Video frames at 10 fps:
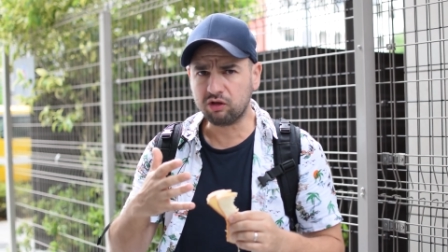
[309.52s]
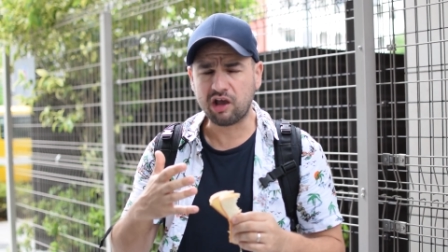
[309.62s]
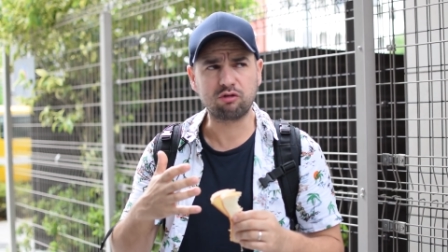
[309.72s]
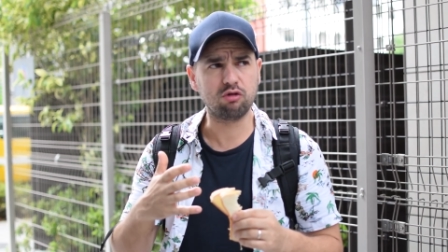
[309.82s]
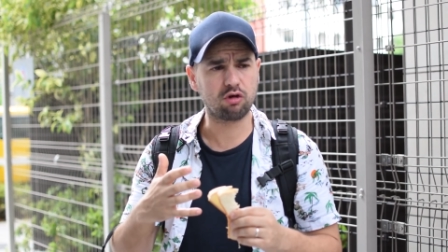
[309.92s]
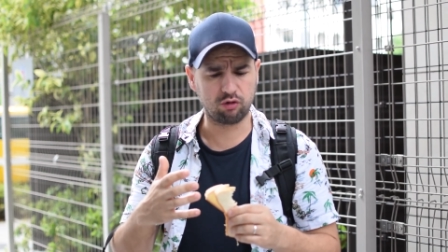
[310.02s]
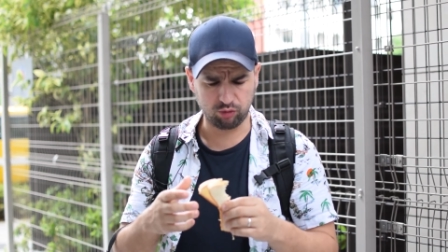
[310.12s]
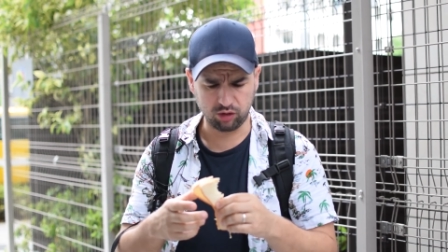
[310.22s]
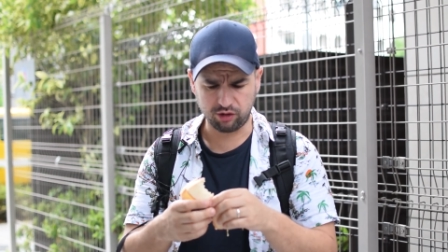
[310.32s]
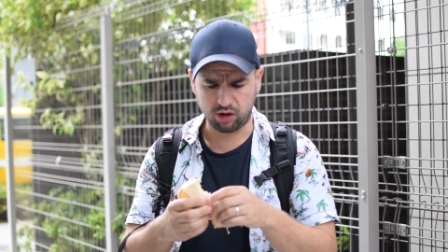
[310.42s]
Katsu's got a
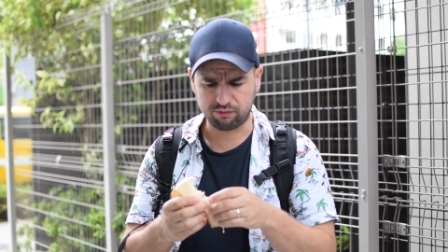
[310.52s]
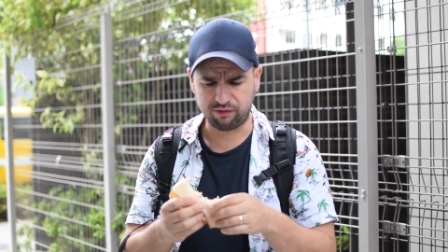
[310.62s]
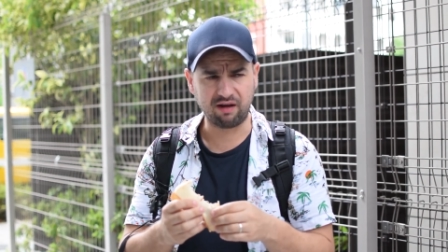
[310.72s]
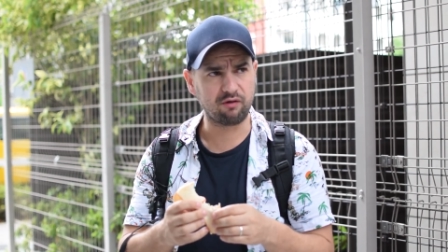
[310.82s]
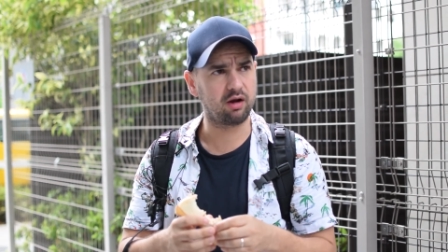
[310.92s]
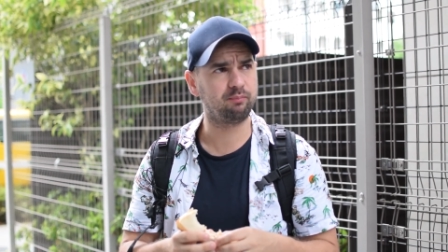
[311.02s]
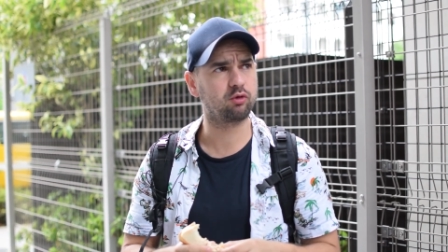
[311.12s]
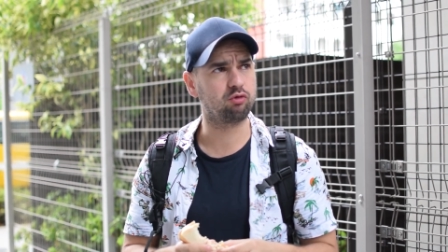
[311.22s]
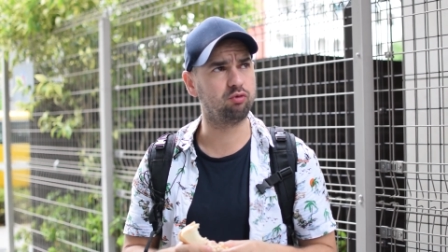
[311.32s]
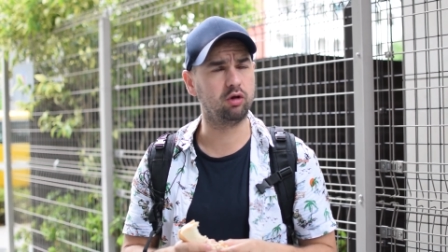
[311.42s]
really nice flavour.
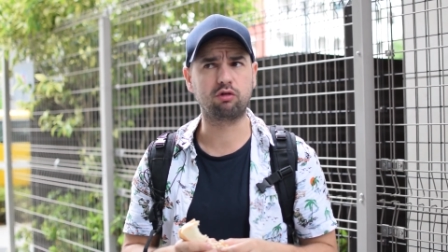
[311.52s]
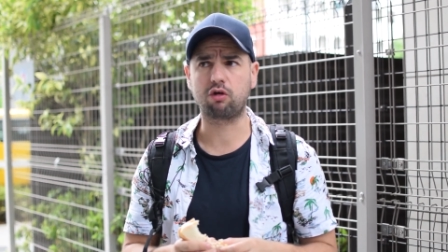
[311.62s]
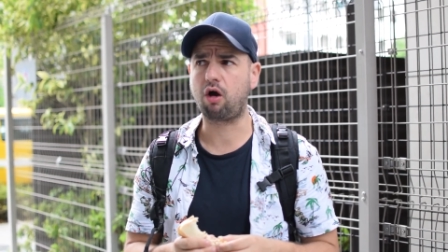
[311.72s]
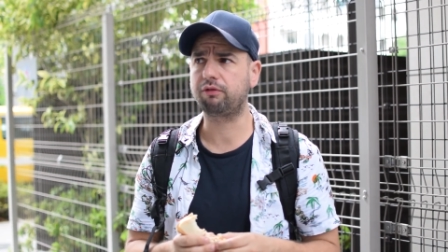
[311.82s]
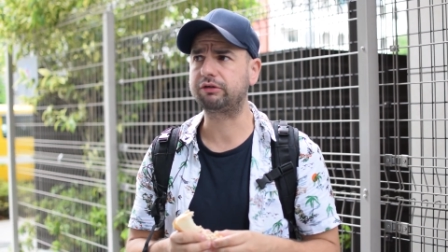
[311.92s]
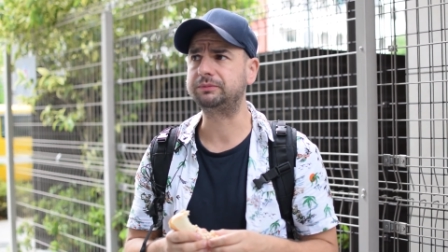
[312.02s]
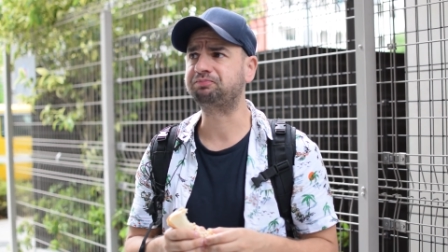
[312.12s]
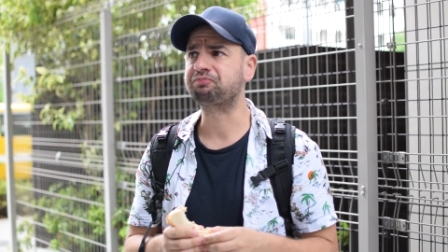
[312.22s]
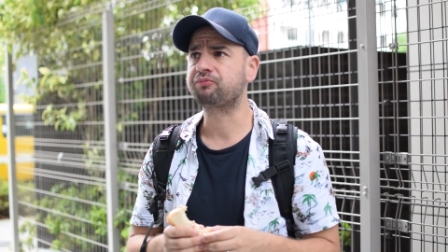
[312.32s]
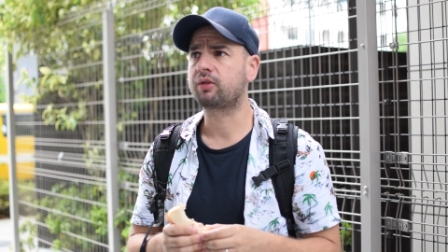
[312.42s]
It's really soft.
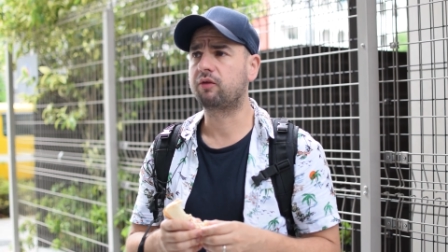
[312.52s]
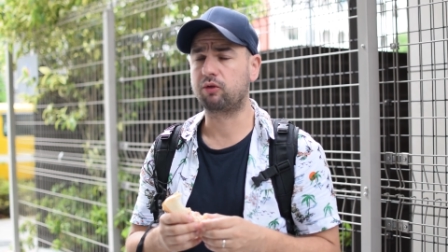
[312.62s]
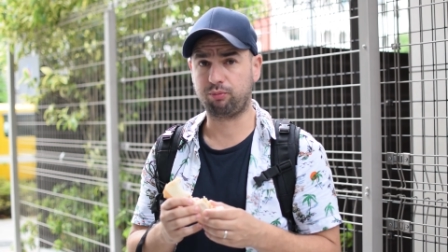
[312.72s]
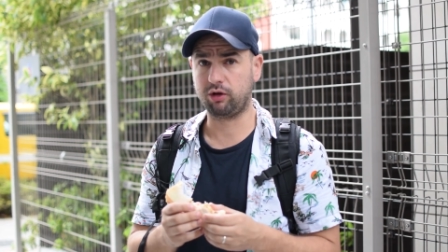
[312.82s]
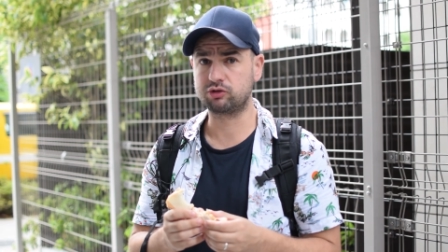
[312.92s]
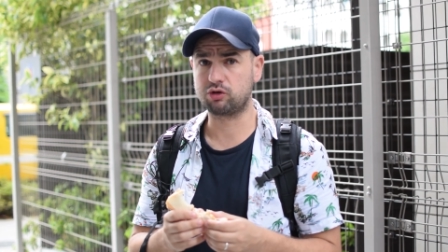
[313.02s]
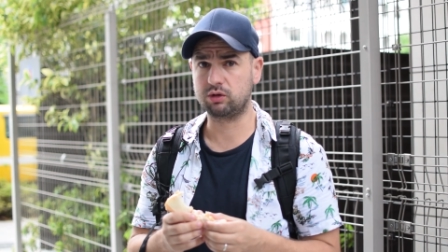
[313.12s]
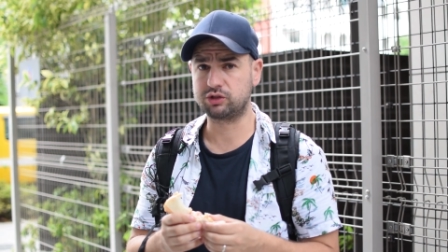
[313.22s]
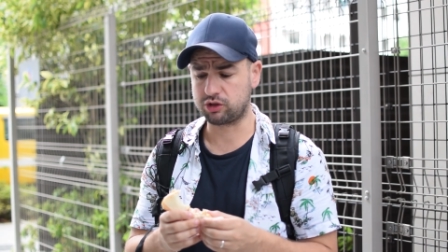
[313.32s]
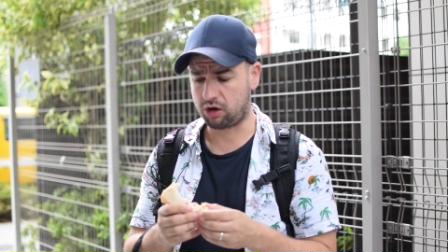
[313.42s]
The bread is
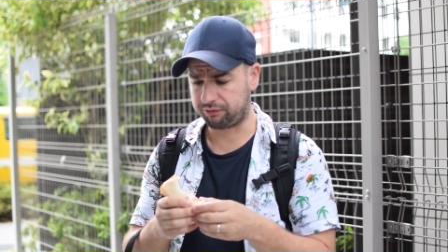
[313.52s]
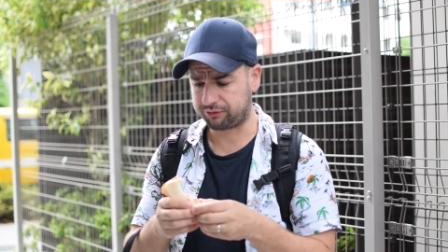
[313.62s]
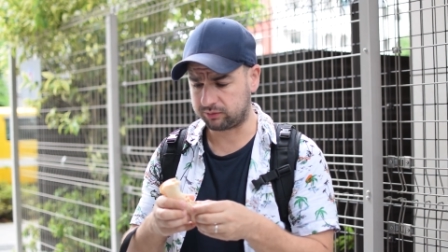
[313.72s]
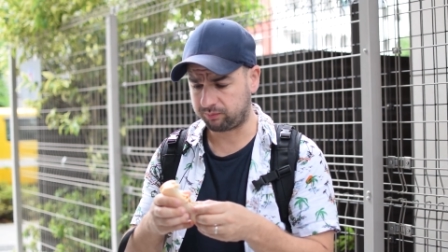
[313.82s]
always soft.